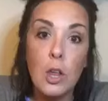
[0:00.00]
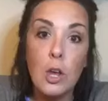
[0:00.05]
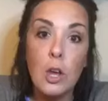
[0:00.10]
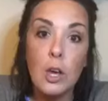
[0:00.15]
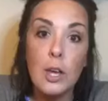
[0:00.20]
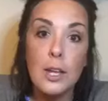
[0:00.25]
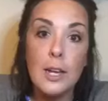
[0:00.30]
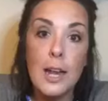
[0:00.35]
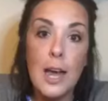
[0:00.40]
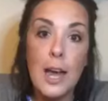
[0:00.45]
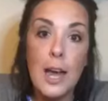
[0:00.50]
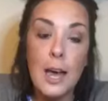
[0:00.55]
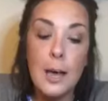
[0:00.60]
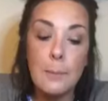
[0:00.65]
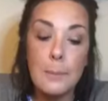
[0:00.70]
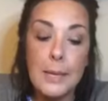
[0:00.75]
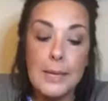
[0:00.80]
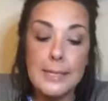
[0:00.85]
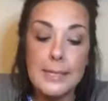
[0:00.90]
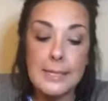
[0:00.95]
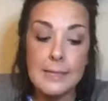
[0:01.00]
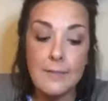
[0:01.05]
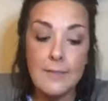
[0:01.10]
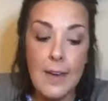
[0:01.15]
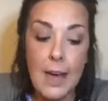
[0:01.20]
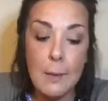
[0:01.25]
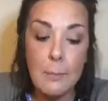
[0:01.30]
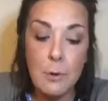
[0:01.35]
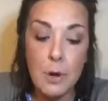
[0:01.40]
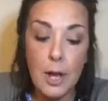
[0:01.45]
on pieces of
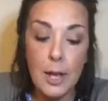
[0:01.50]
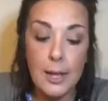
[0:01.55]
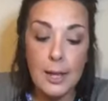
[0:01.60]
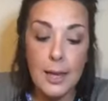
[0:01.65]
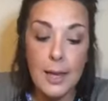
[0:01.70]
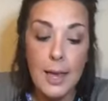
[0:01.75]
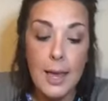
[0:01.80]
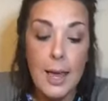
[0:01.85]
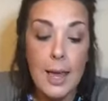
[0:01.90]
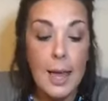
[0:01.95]
fabric,